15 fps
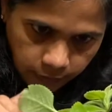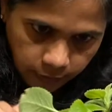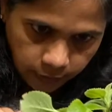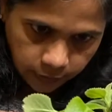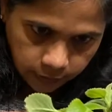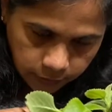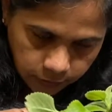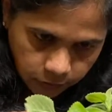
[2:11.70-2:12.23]

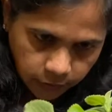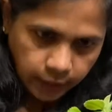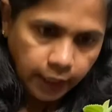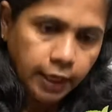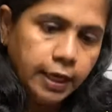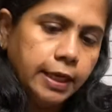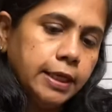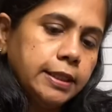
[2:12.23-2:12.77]
so it
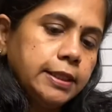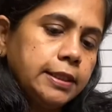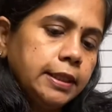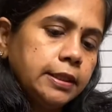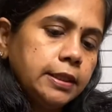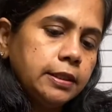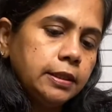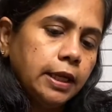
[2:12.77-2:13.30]
kind of
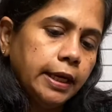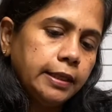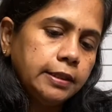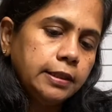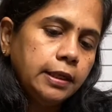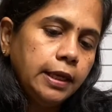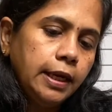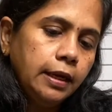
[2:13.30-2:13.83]
sits
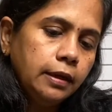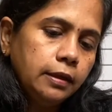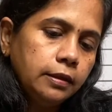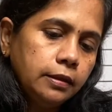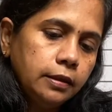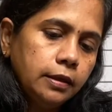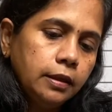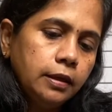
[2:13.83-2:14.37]
nicely
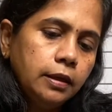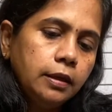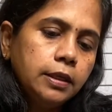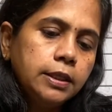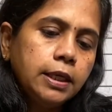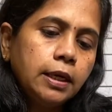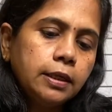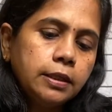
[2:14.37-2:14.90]

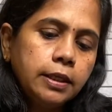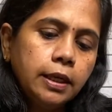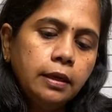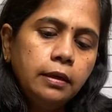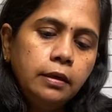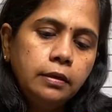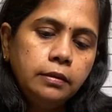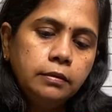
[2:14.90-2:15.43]
tucked
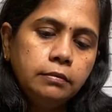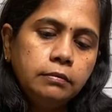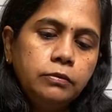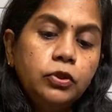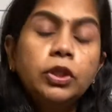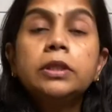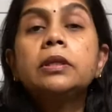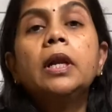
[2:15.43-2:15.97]
in,
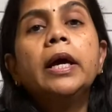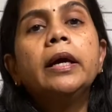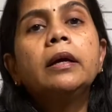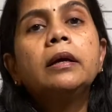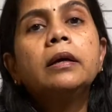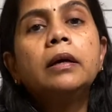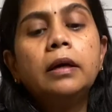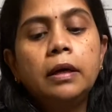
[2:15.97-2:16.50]
just like
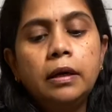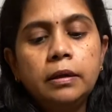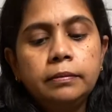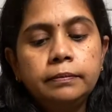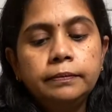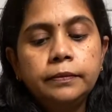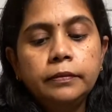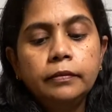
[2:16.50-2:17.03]

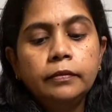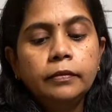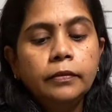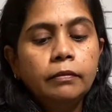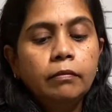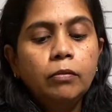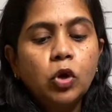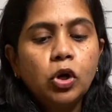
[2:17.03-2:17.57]

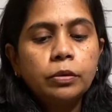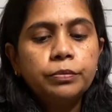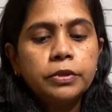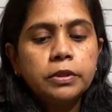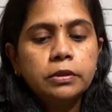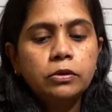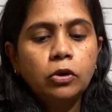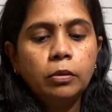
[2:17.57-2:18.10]
moms
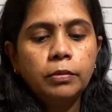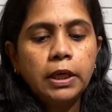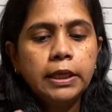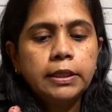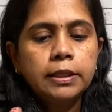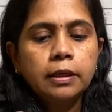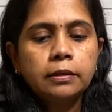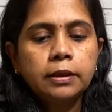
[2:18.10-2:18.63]
normally
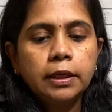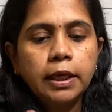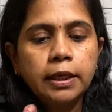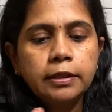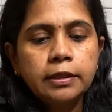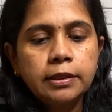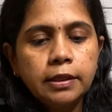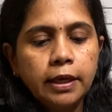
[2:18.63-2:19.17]
tuck the
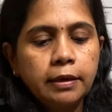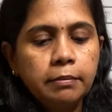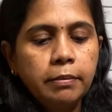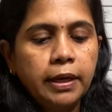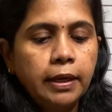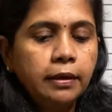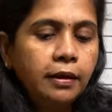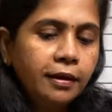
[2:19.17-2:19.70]
kids in
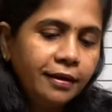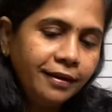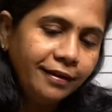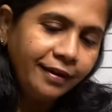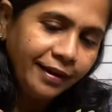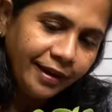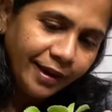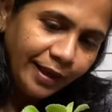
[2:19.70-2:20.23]
bed.
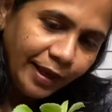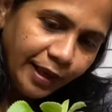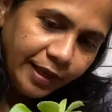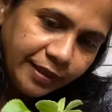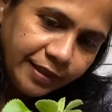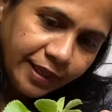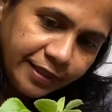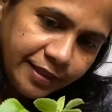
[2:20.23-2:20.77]

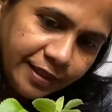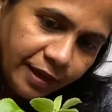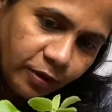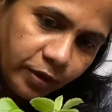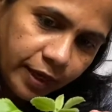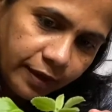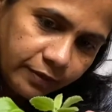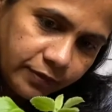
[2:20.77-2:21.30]
That's how I
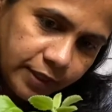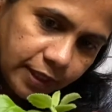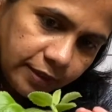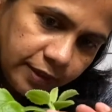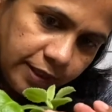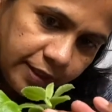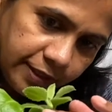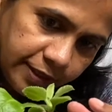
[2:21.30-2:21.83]
have done
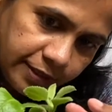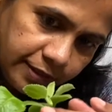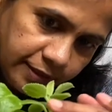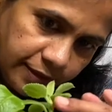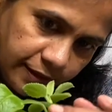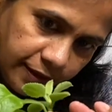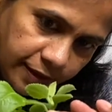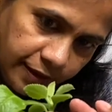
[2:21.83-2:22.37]
this.
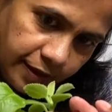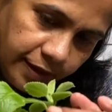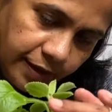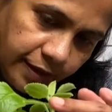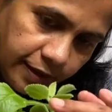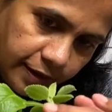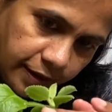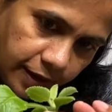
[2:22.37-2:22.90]

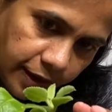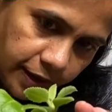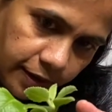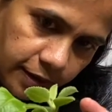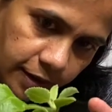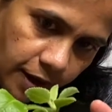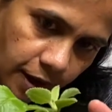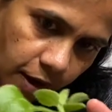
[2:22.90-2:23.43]
And
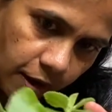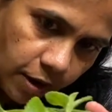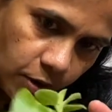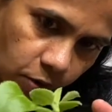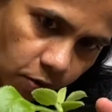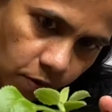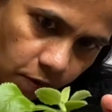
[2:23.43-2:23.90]
now